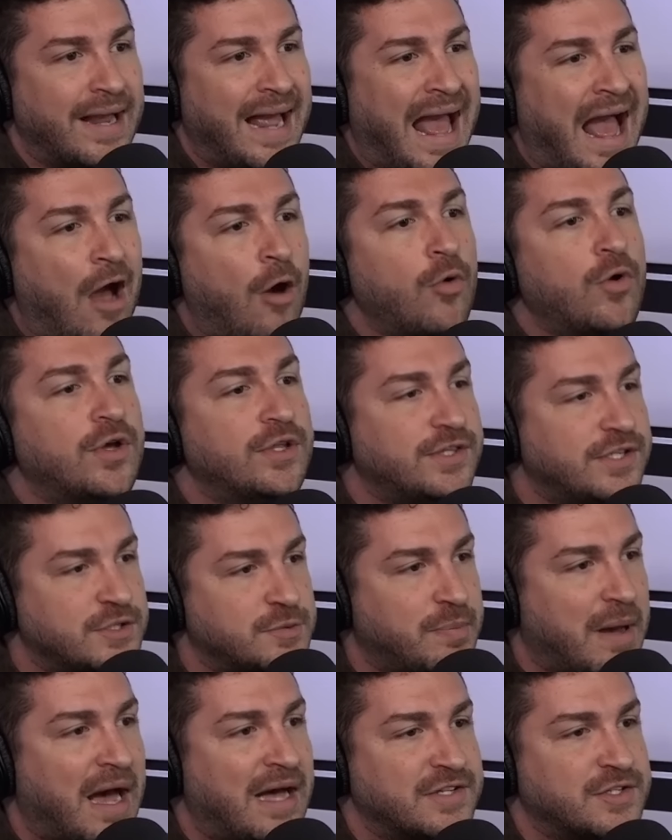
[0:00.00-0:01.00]
how could this
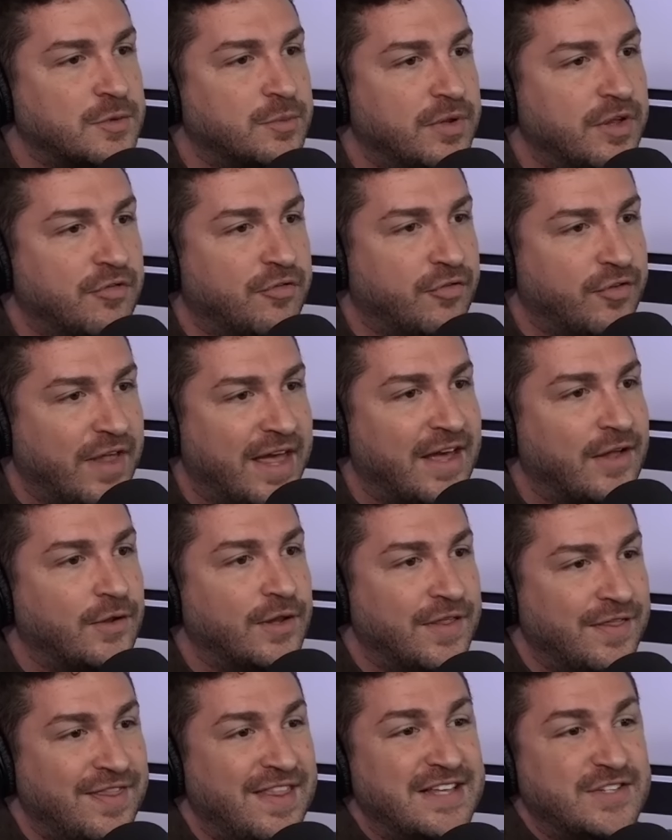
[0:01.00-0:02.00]
possibly flail
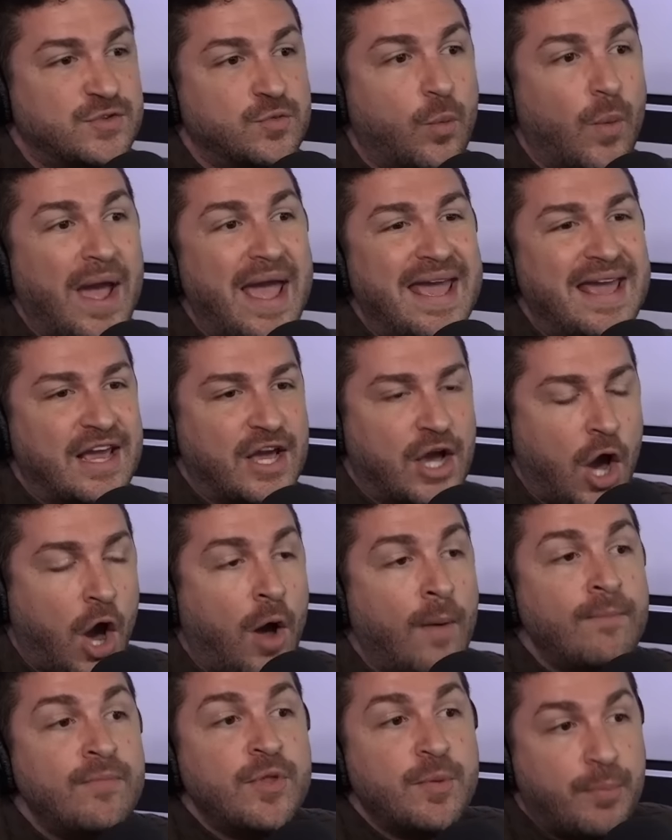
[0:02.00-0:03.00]
in this way
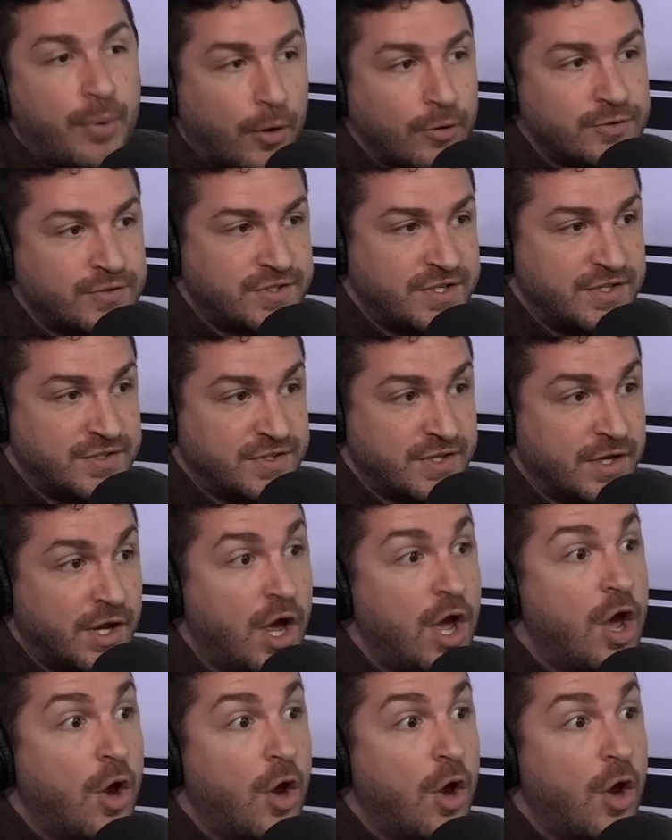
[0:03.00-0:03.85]
come the postseason,